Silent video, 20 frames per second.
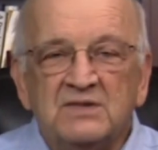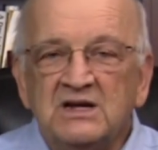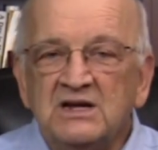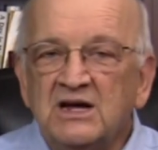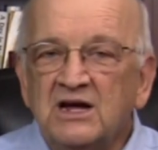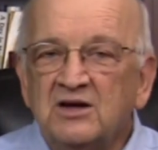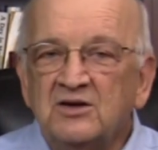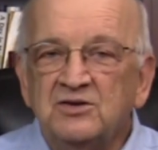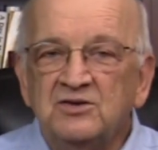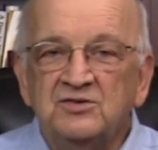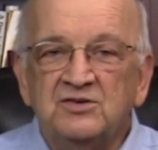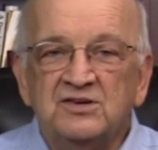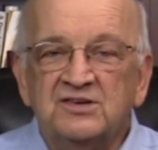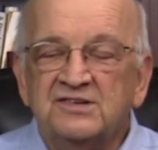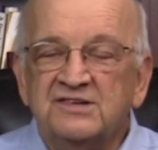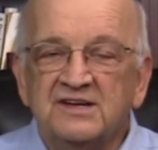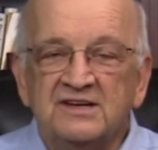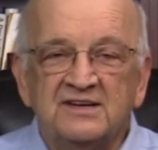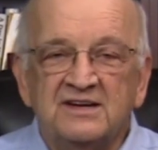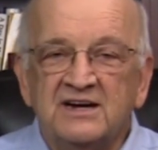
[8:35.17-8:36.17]
You
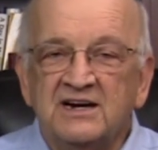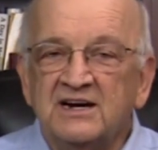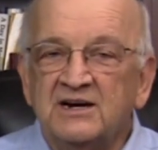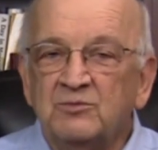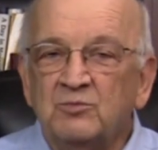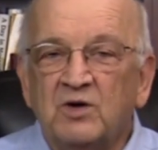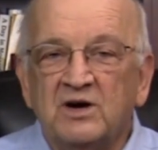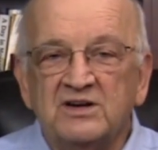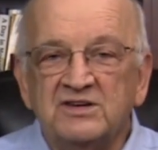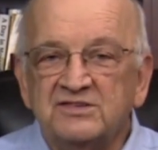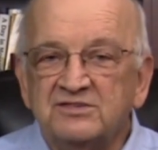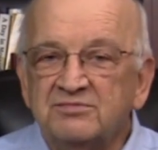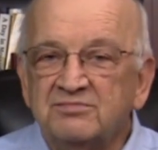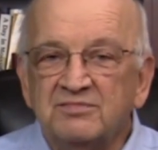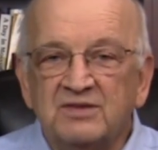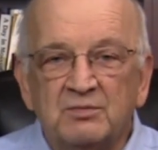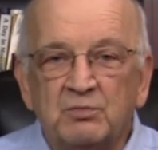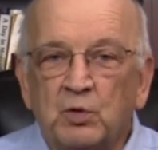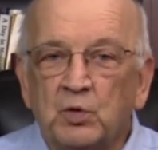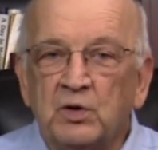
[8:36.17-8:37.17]
just sit there and watch
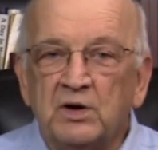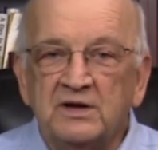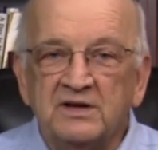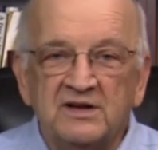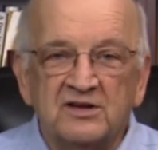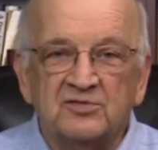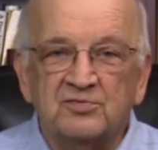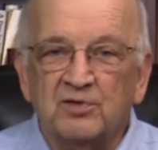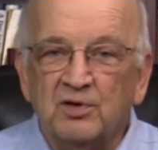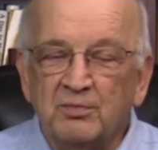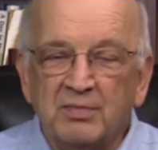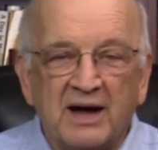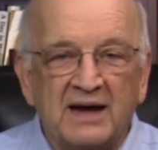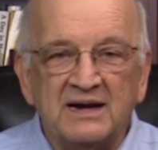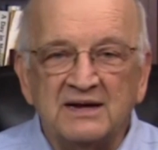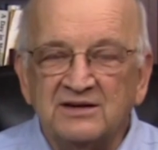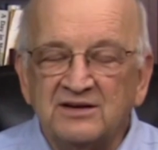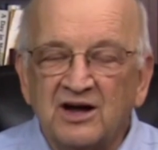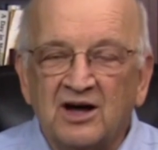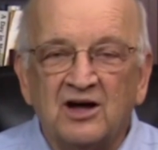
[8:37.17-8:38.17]
the boy and this
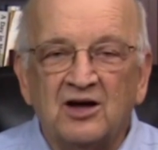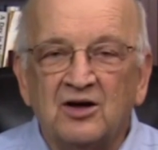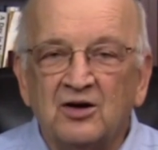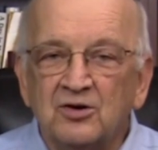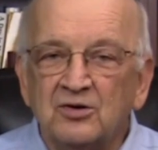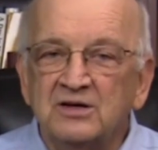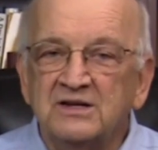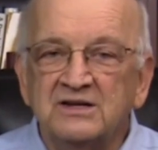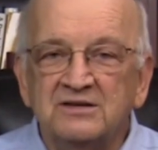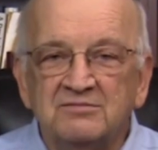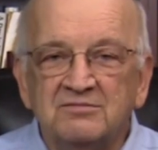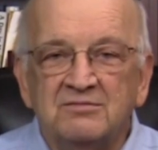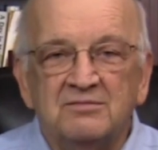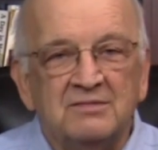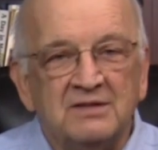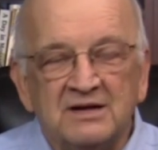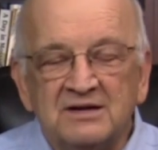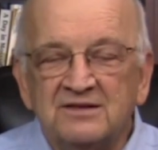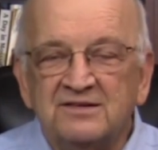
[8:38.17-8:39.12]
robotic dog and